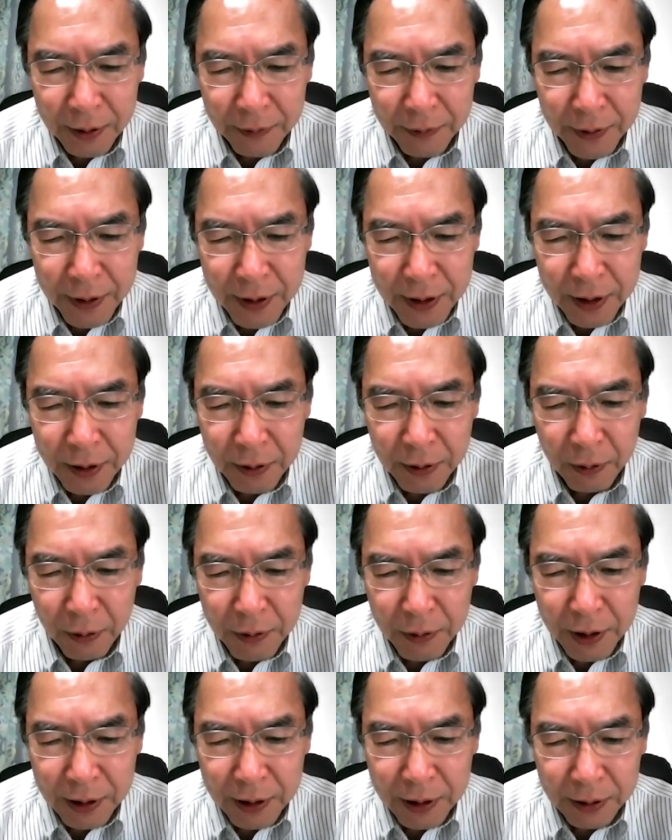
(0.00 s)

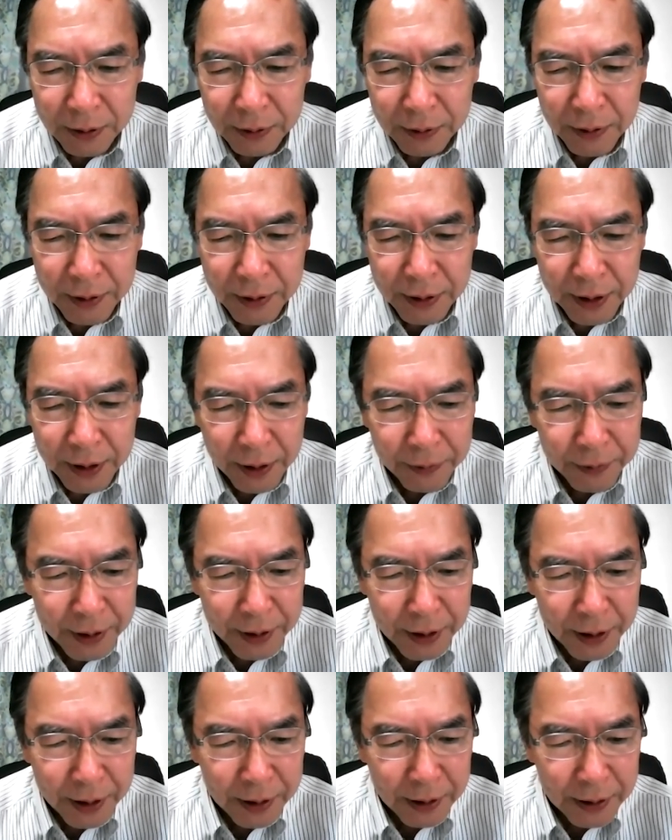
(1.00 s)
physiological,
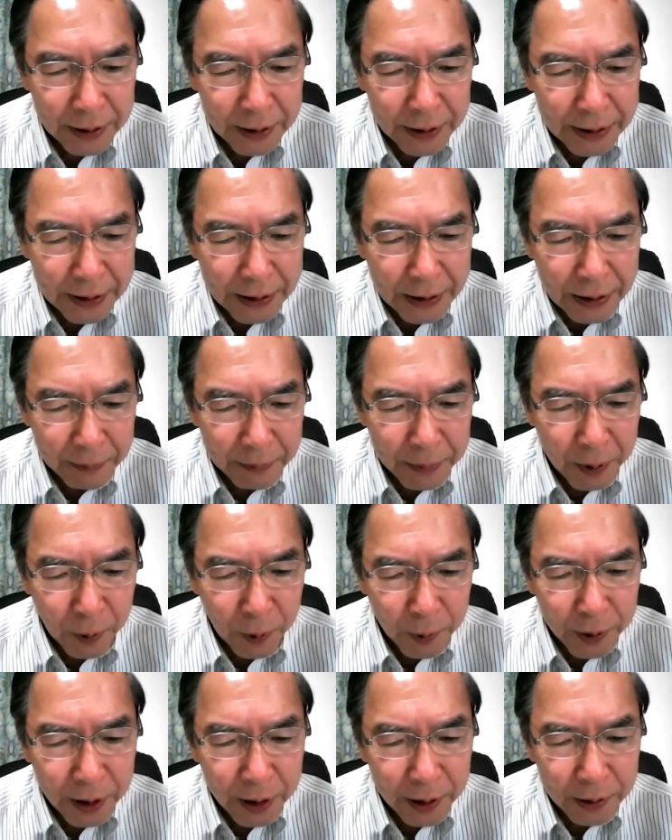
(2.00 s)
safety,
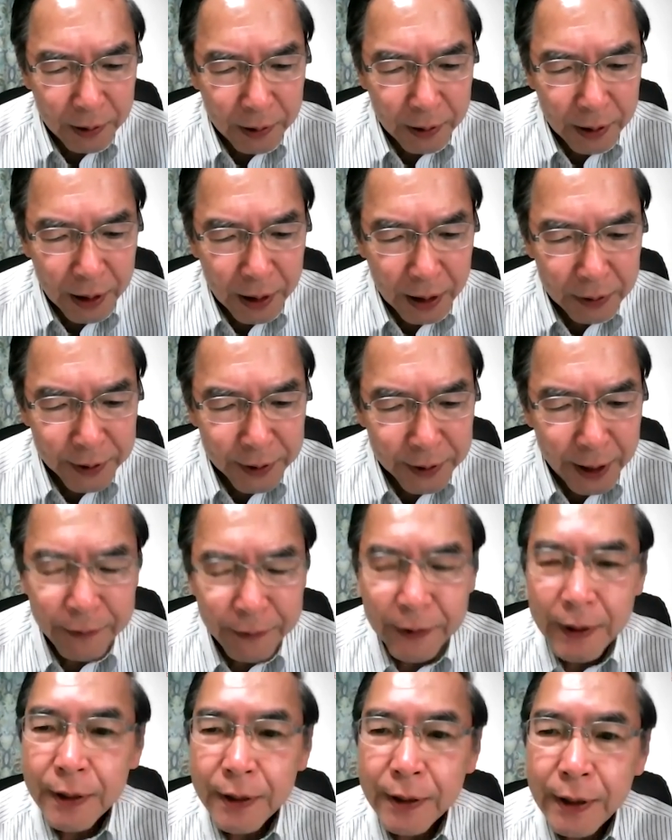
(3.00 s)
belonging, and
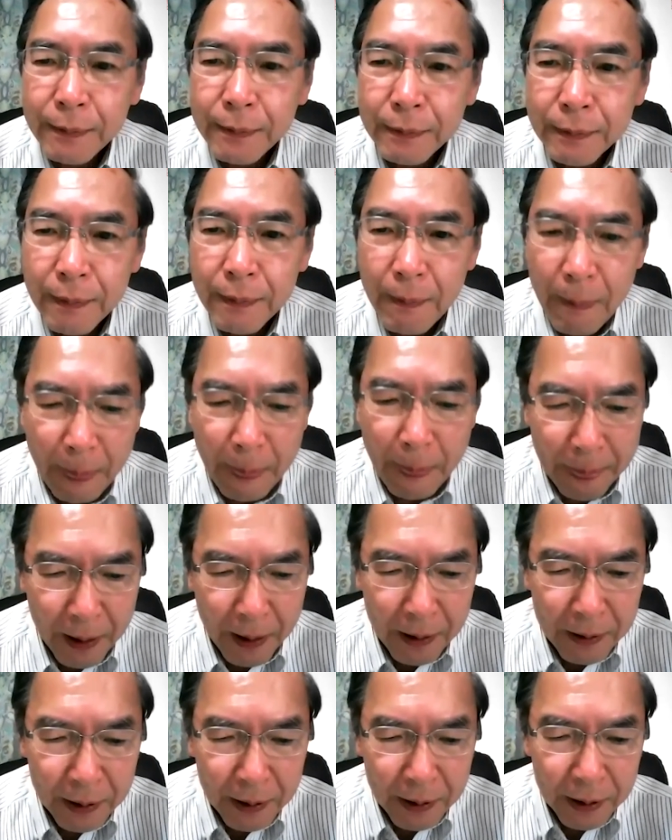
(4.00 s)
self-esteem.
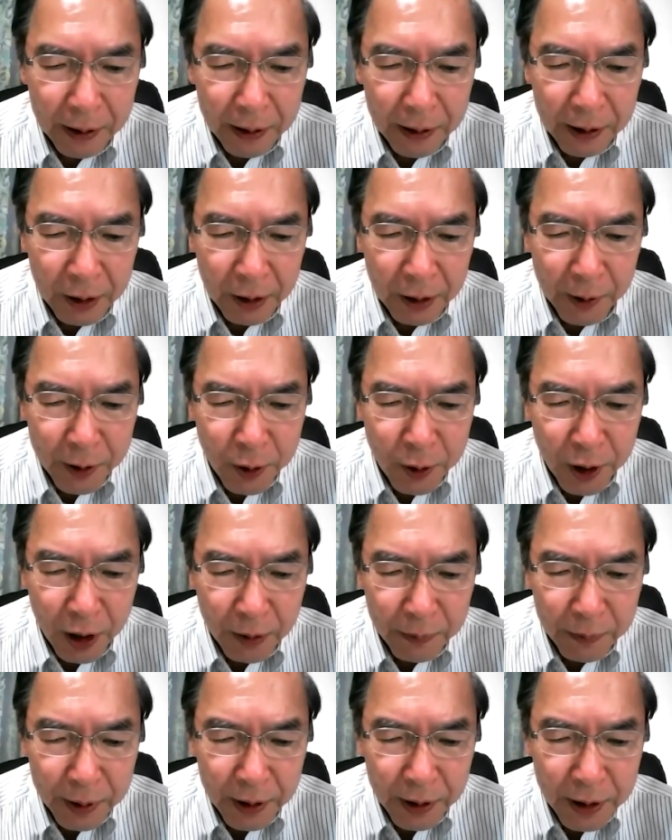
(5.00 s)
Ibasho
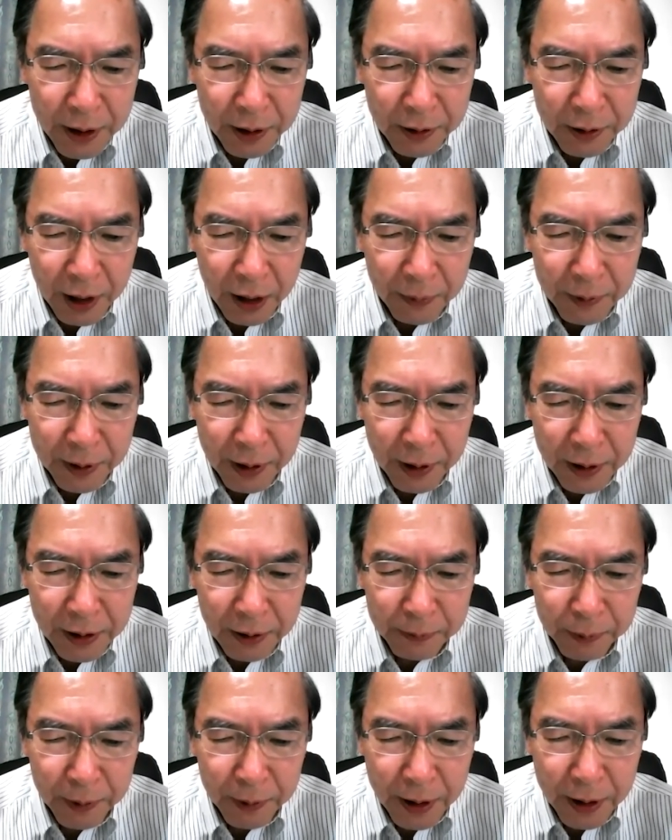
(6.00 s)
can be described as
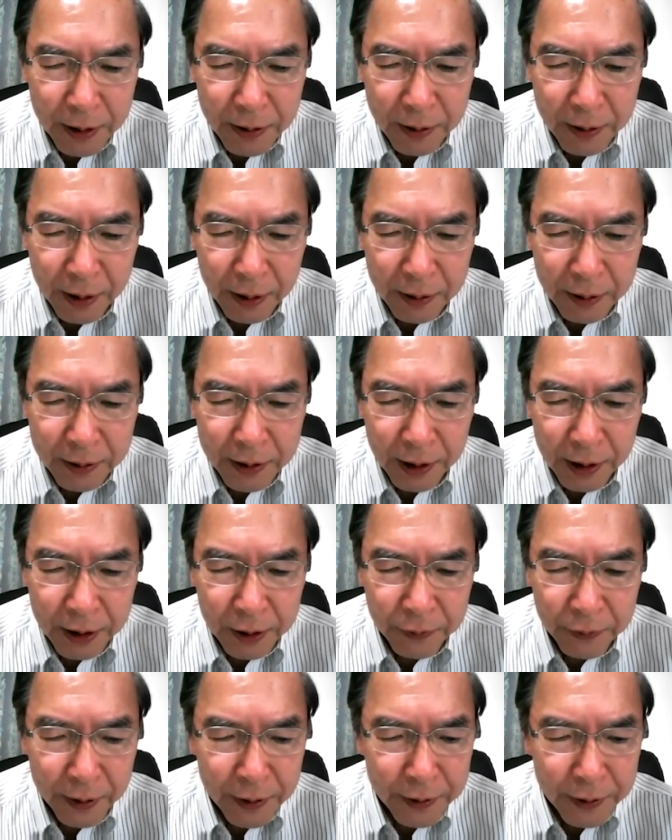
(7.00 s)
a place that
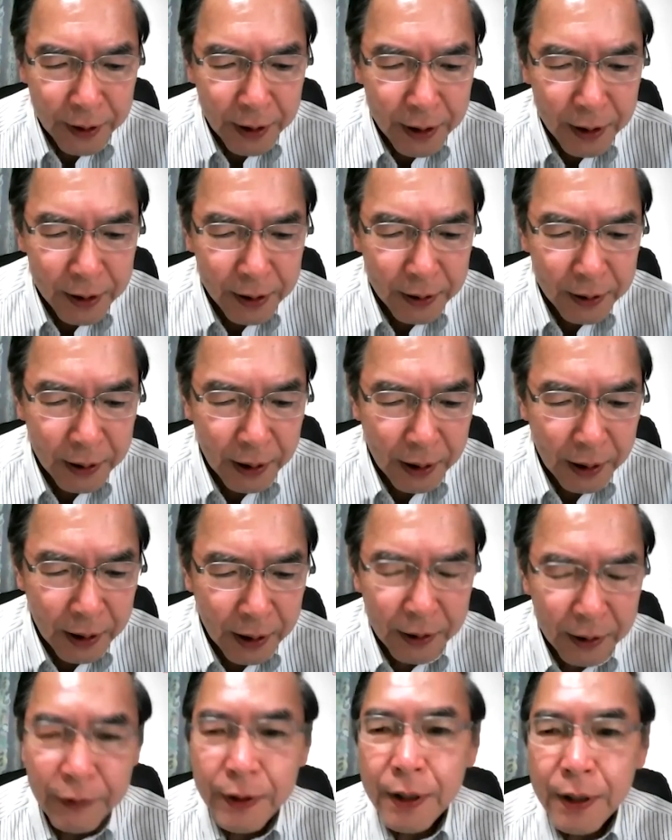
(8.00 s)
satisfies these
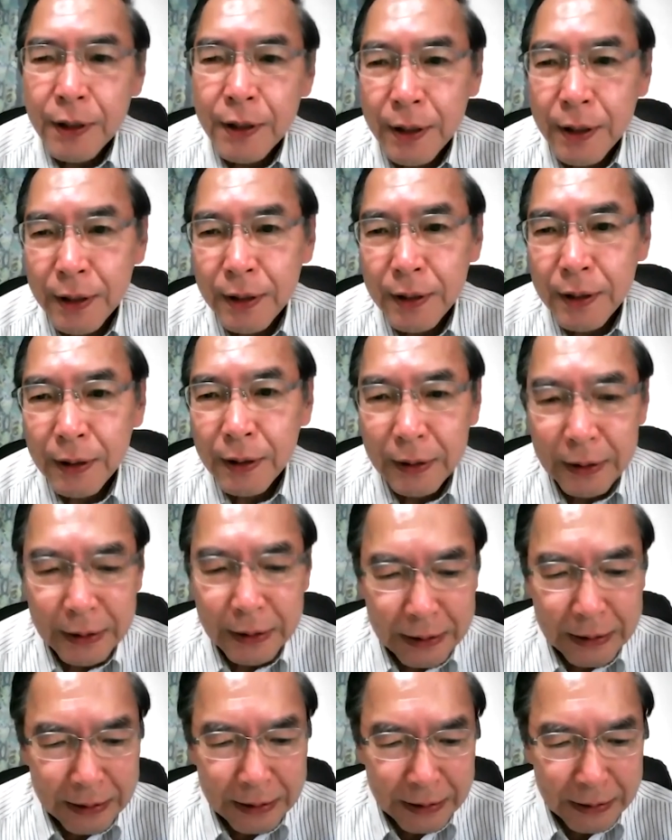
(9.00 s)
deficiencies.
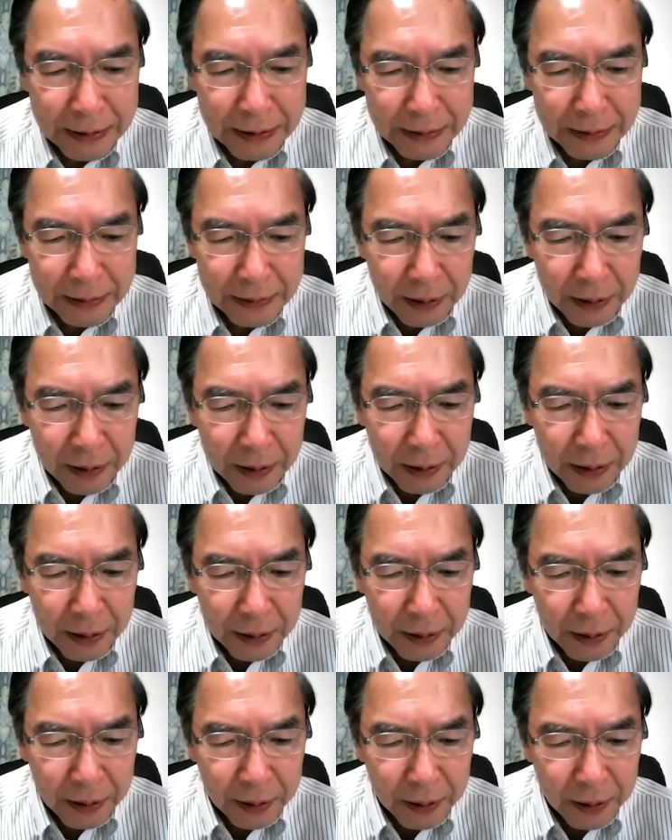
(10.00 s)

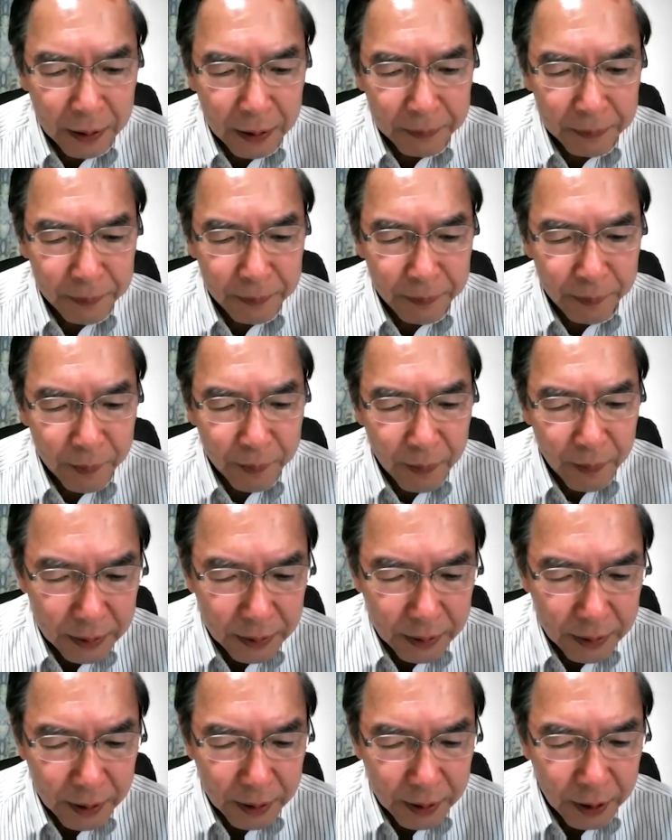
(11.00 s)
And
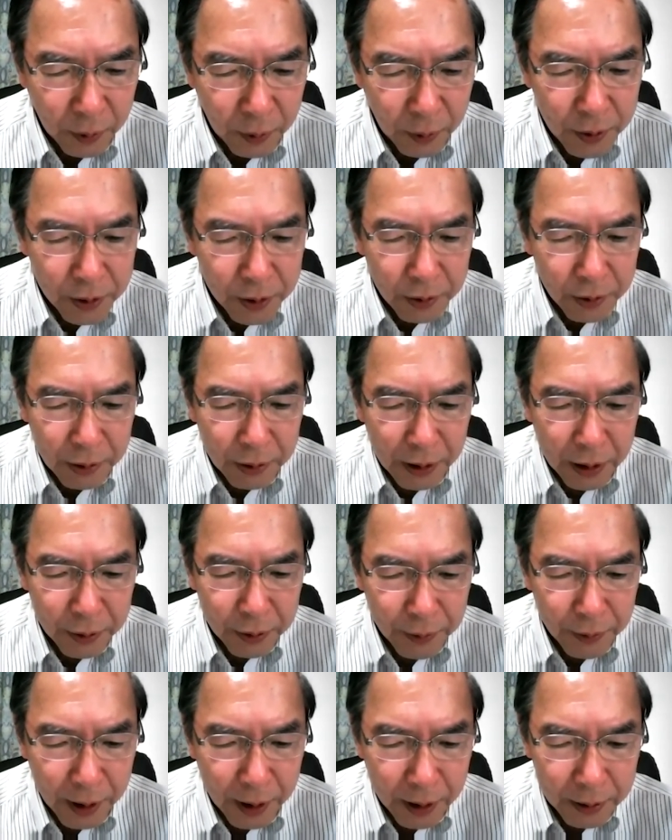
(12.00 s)
he also
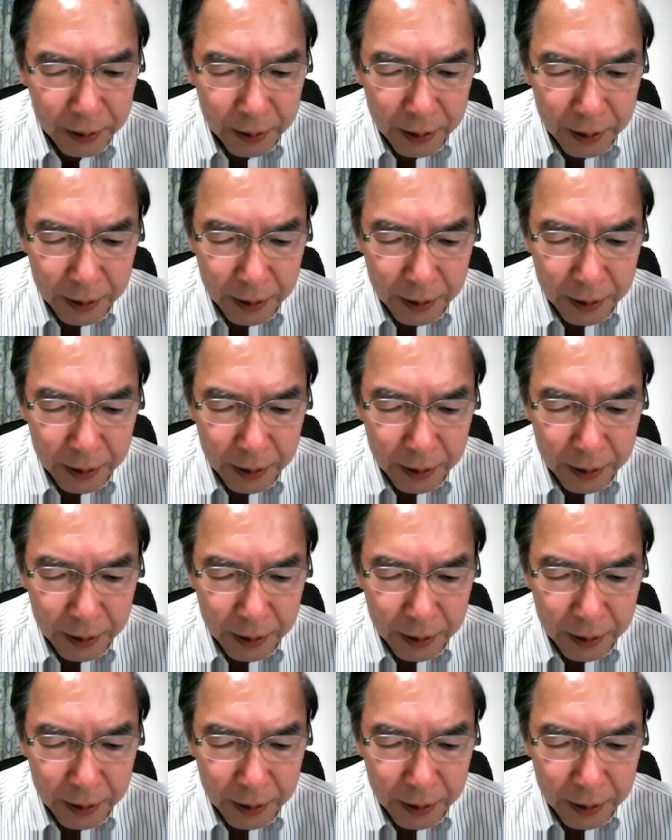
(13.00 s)
argued that